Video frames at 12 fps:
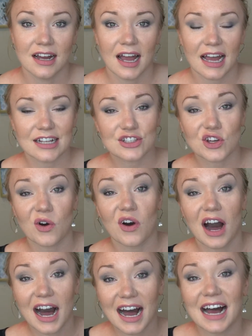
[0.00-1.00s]
And so
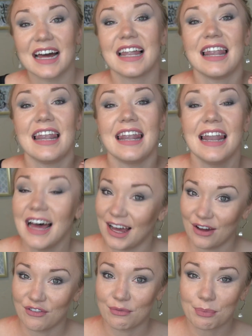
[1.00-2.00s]
I
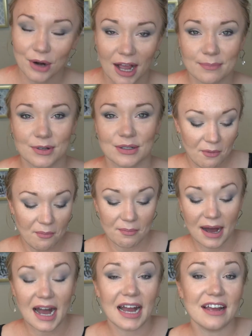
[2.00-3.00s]
love primer.
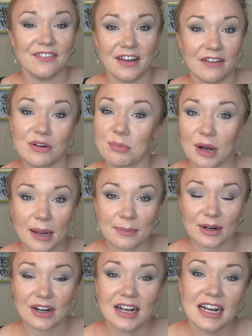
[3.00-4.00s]
My favorite
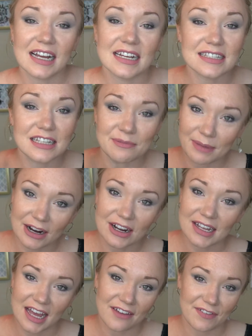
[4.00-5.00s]
primer is the
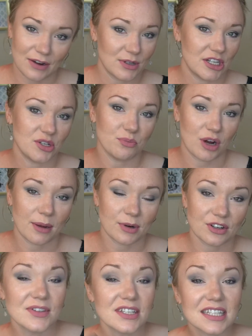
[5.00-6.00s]
Mary Kay Foundation
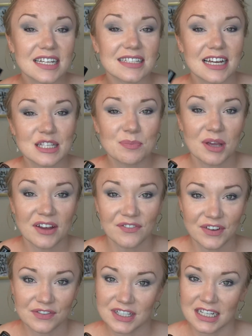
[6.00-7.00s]
Primer. This has SPF
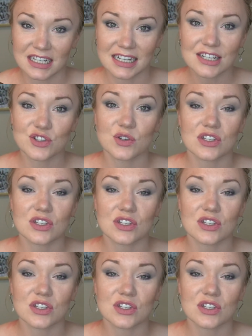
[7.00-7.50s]
15 in it, so it